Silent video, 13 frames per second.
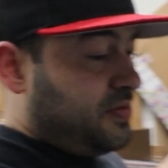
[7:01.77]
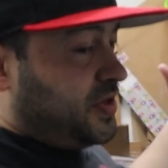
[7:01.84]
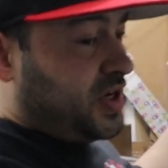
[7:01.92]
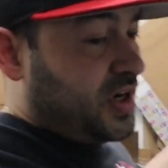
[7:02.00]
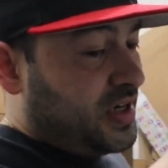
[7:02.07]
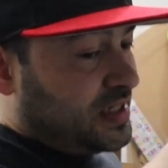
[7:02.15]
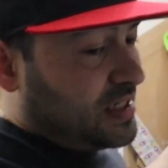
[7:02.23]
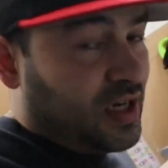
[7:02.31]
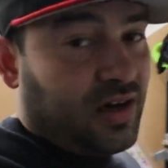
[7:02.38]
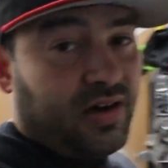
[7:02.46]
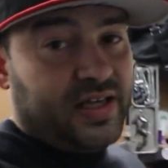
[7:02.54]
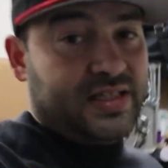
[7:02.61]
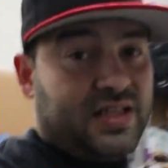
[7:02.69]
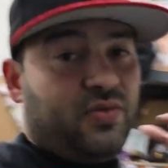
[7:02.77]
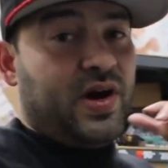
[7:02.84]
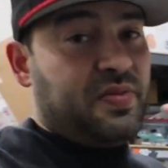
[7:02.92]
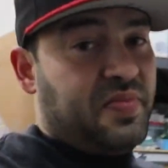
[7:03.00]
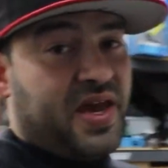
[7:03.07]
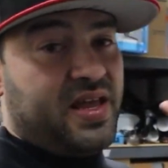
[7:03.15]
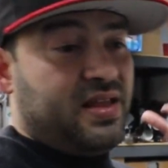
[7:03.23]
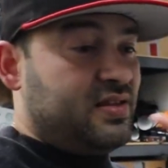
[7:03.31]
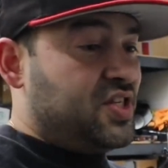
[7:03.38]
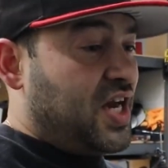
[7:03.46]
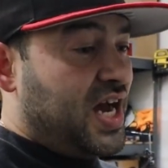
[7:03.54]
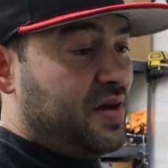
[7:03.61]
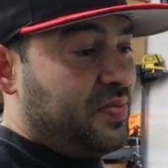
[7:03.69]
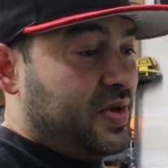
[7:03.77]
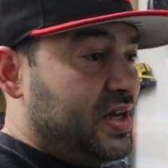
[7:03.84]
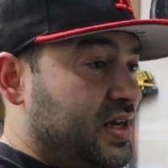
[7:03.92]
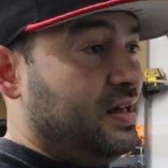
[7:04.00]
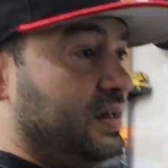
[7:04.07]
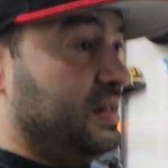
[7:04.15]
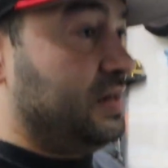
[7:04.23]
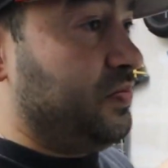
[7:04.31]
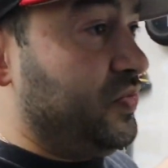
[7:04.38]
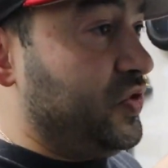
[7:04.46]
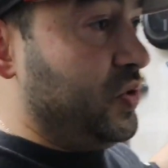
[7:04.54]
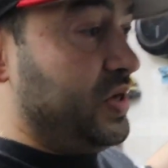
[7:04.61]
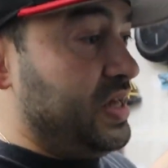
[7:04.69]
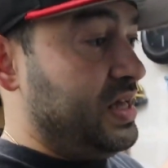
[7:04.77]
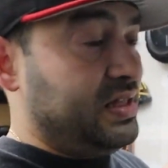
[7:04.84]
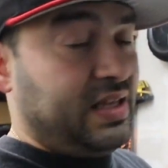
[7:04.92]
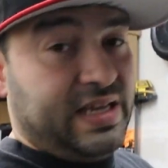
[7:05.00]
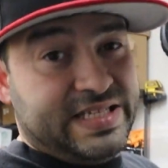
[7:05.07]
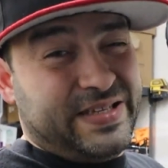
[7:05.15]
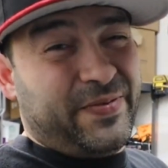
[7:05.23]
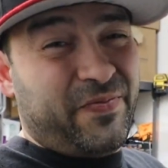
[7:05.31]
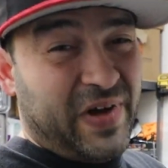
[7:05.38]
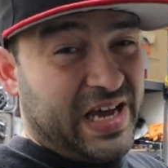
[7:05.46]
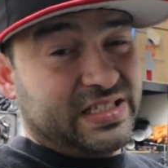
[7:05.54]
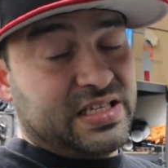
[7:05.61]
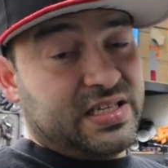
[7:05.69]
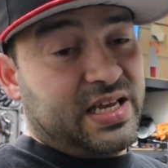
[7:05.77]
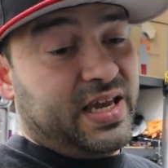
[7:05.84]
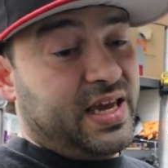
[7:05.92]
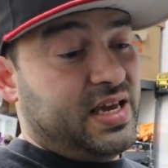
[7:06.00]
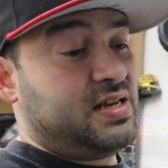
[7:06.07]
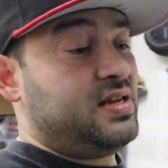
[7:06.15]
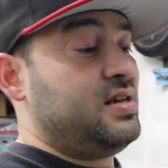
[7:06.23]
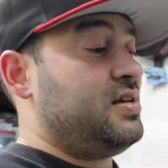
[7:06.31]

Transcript: because, you know, it's a one-man job and I'm doing it as fast as I can,